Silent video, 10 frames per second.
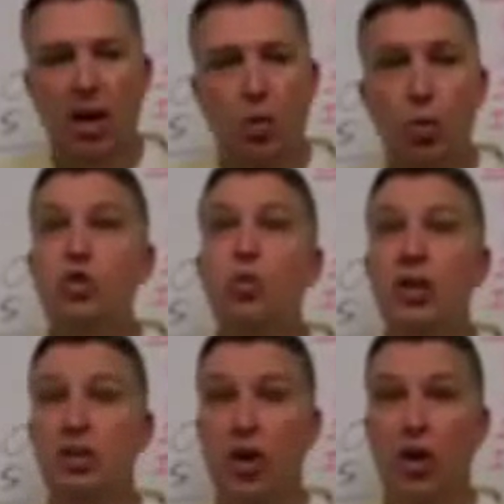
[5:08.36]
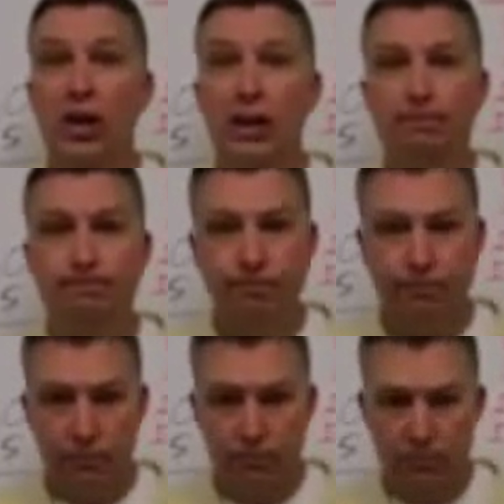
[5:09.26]
what you want to target,
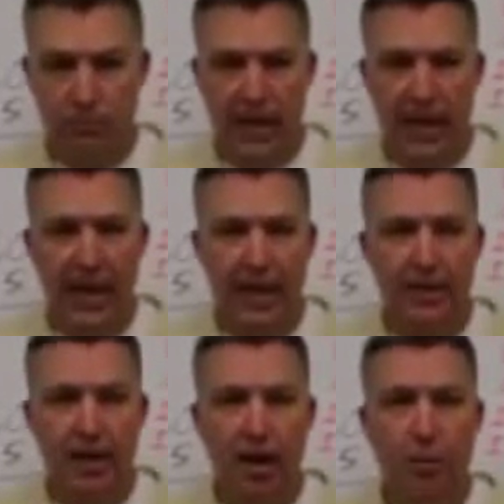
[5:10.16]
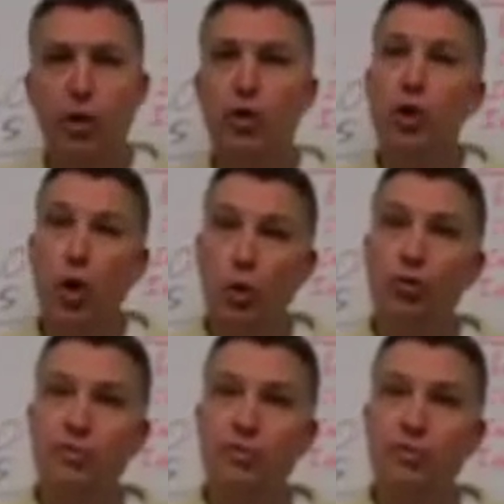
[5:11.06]
and what your goals and